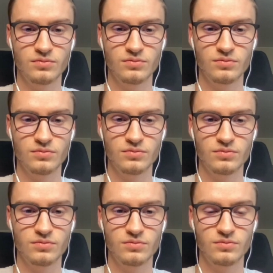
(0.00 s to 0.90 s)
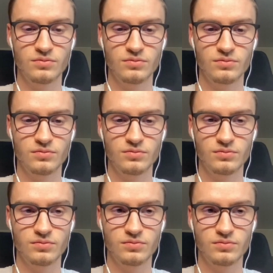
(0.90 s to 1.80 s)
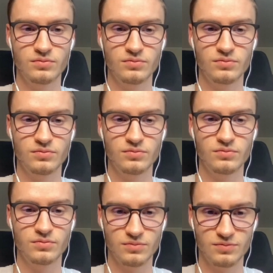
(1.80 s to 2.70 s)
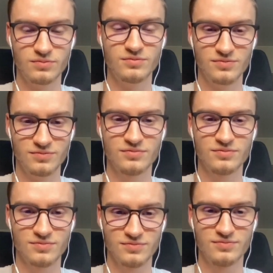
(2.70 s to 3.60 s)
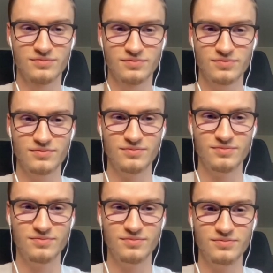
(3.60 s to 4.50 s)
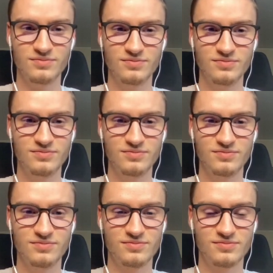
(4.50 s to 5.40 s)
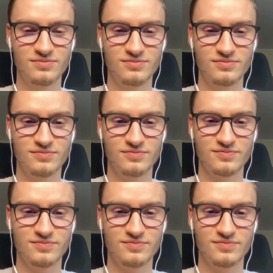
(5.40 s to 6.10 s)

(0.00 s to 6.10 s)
[no speech]